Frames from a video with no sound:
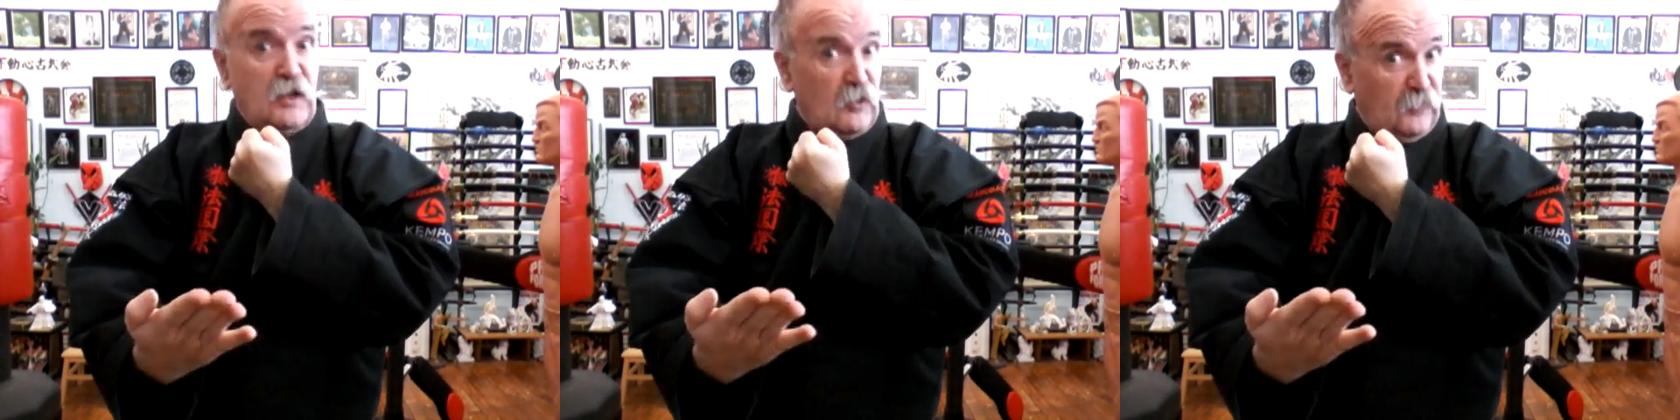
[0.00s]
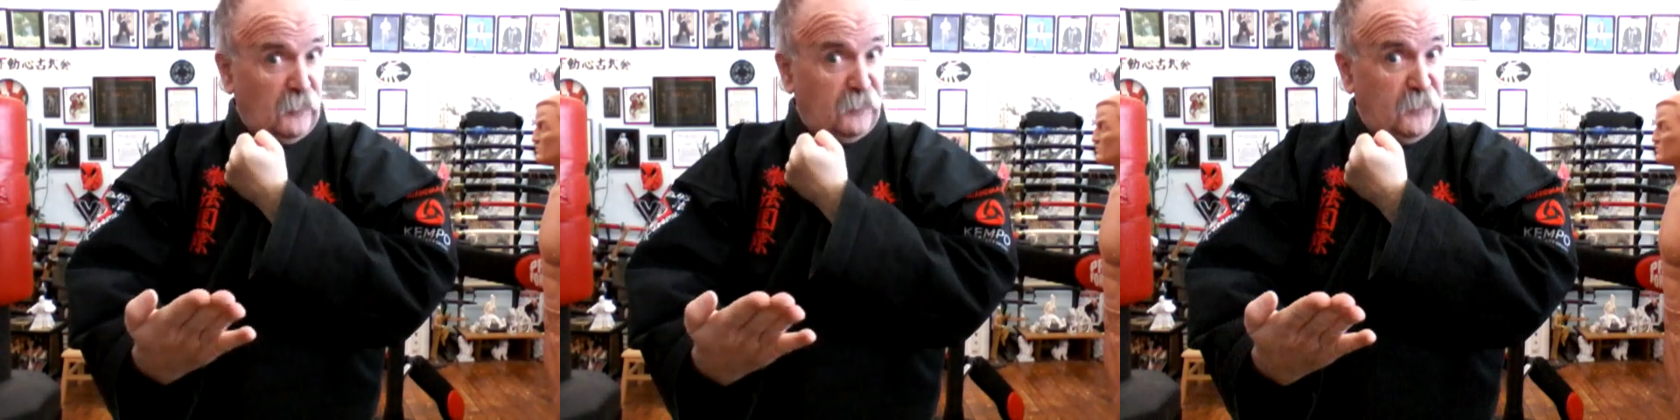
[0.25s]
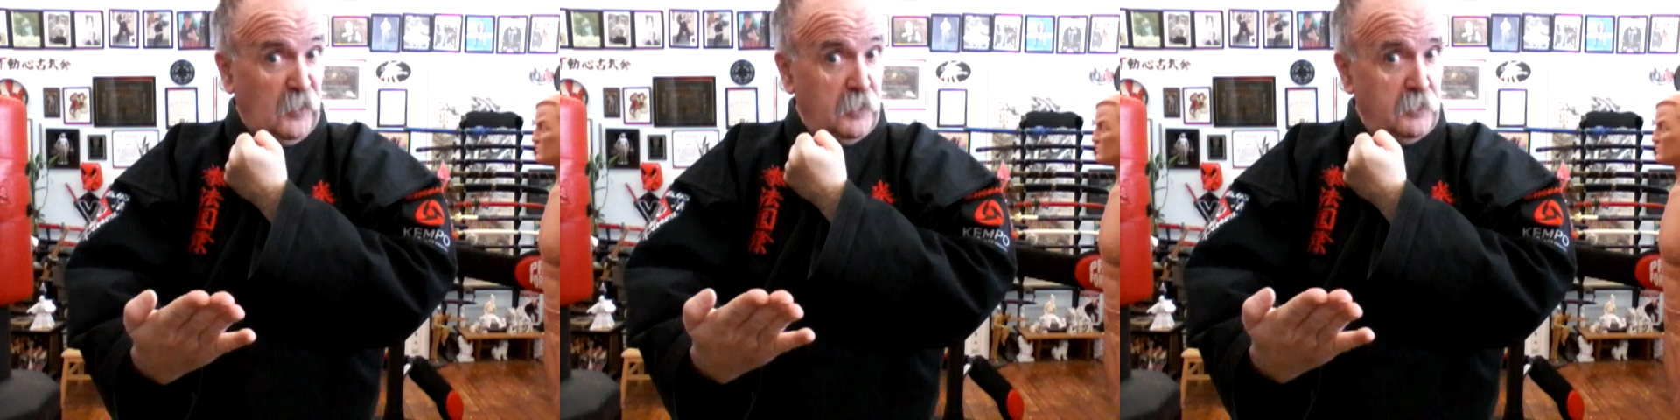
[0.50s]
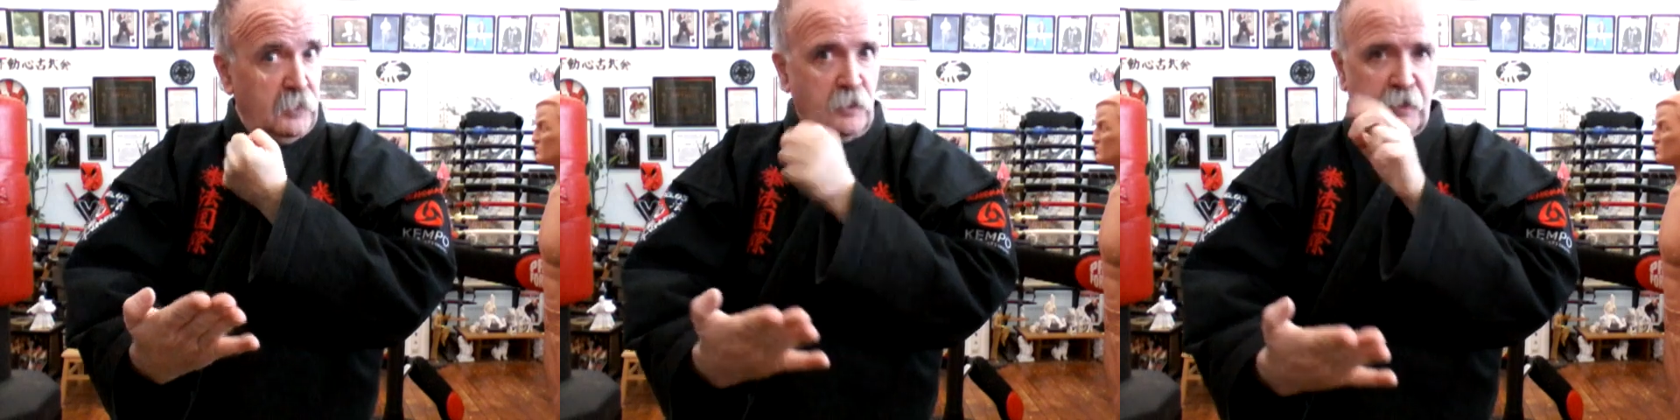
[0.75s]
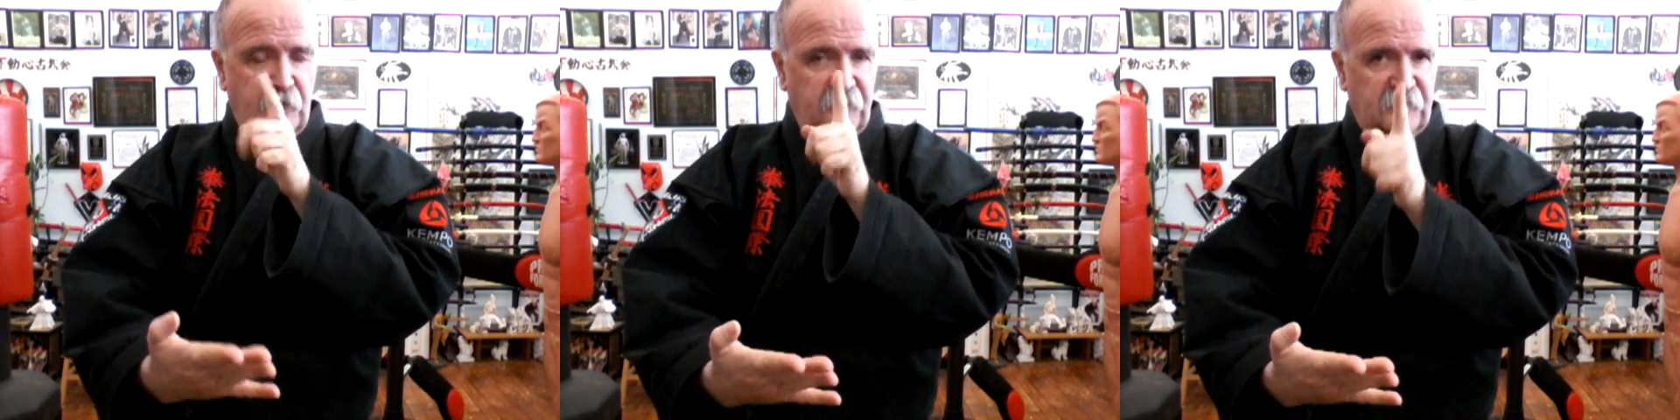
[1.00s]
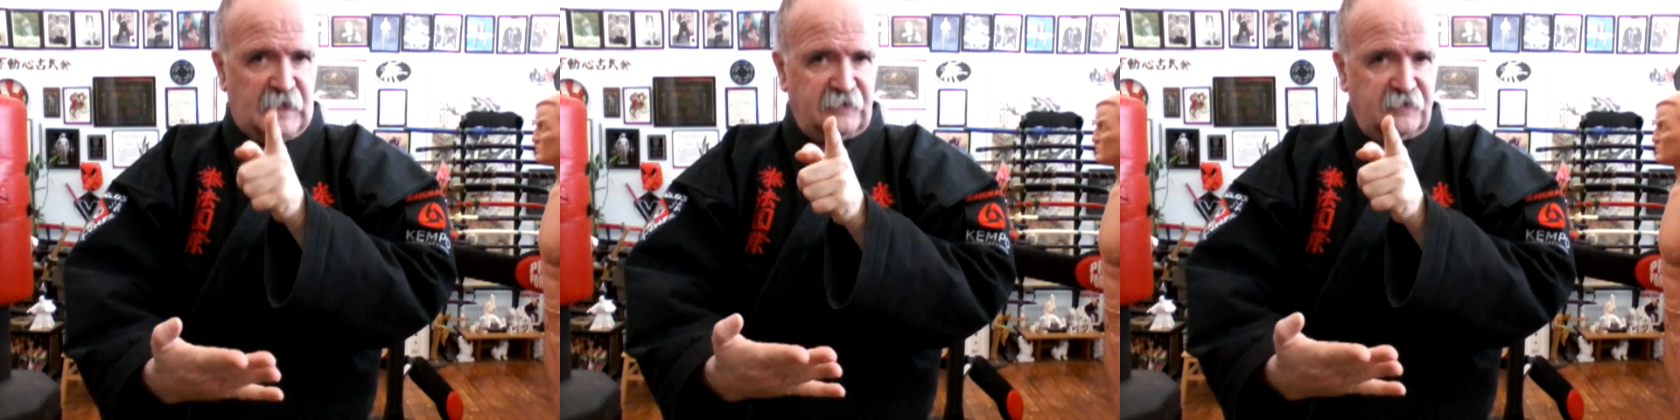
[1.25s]
hear the thud,
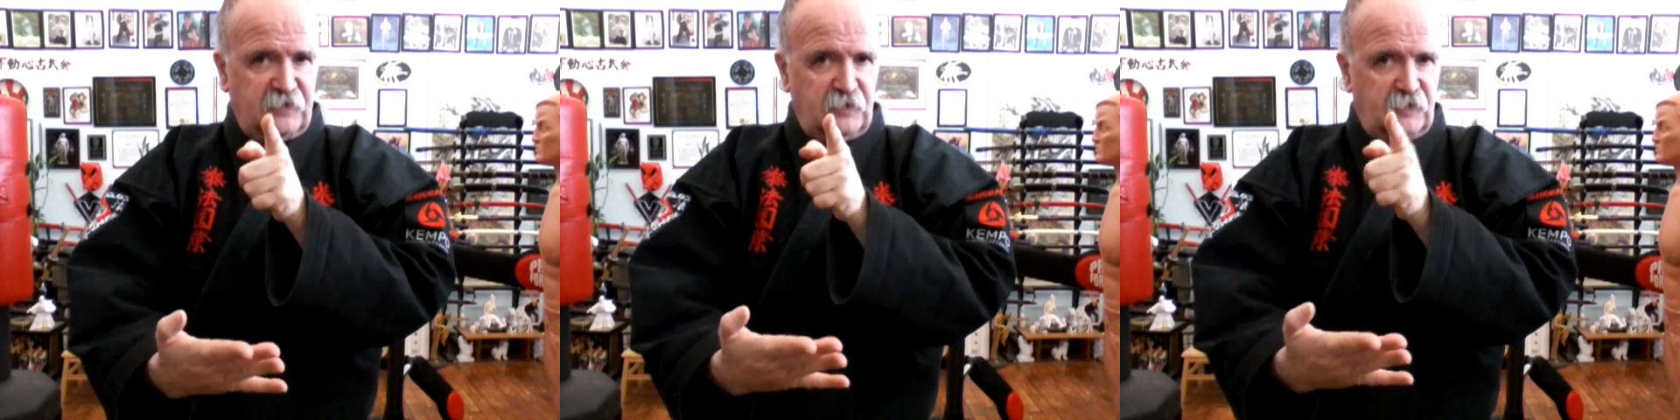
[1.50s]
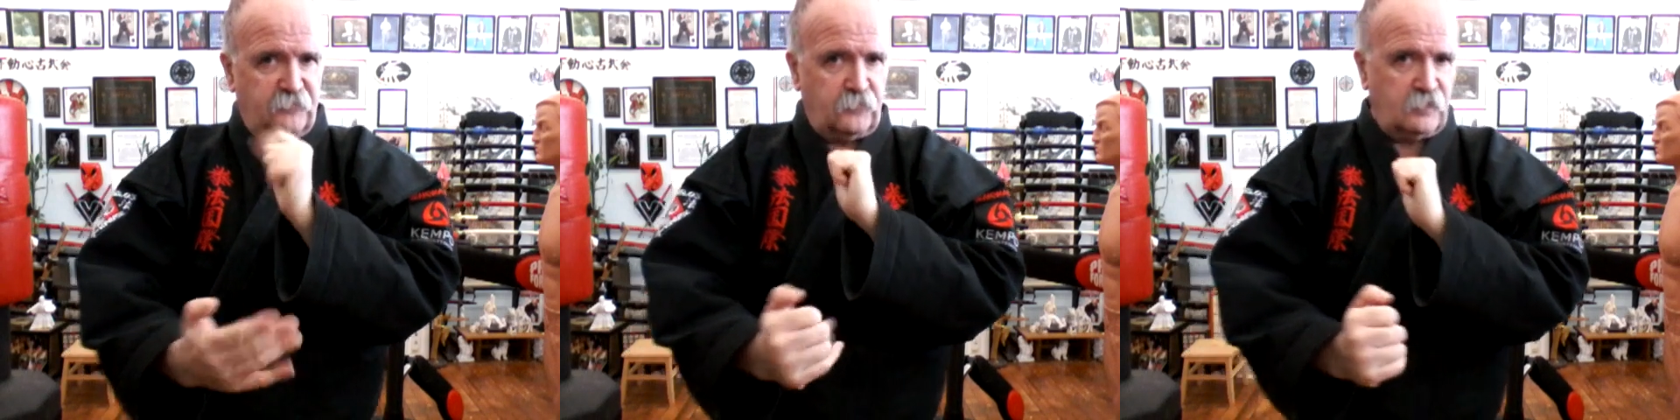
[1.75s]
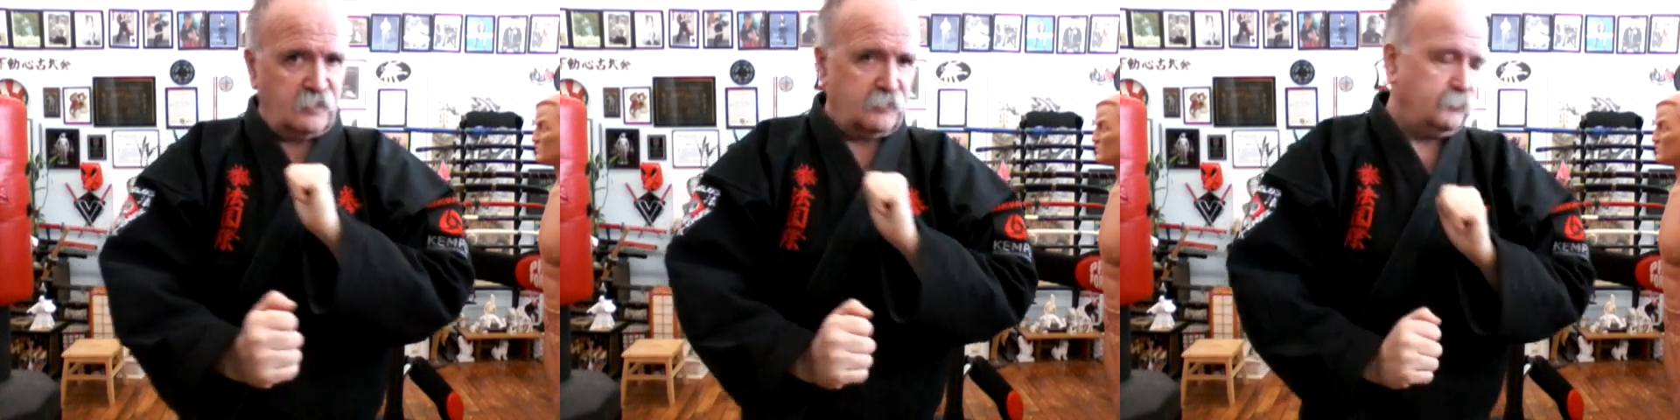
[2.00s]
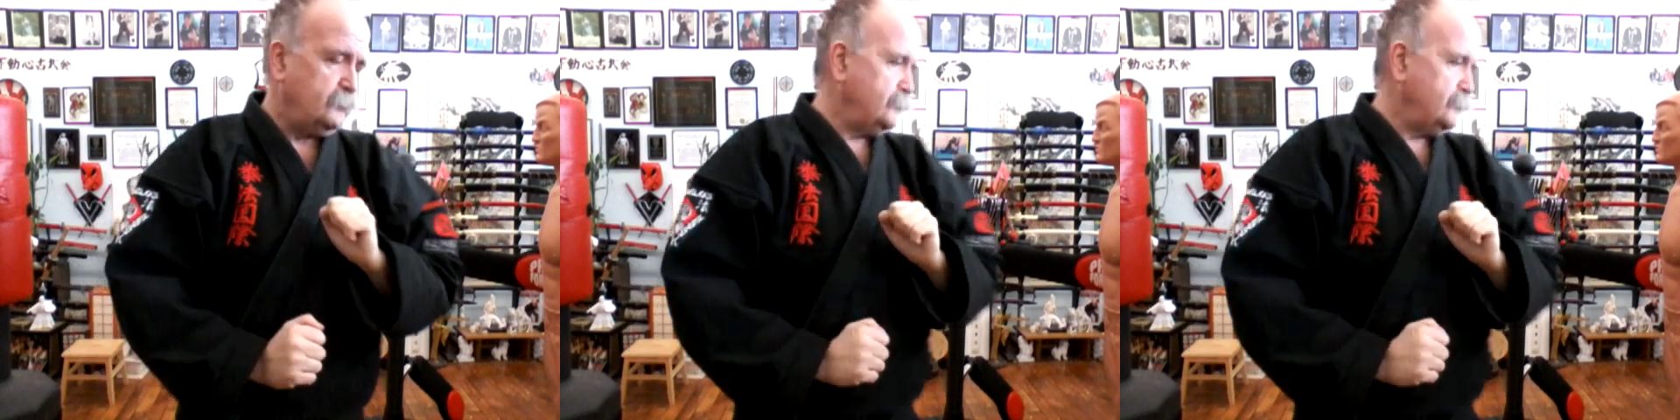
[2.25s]
that's the difference.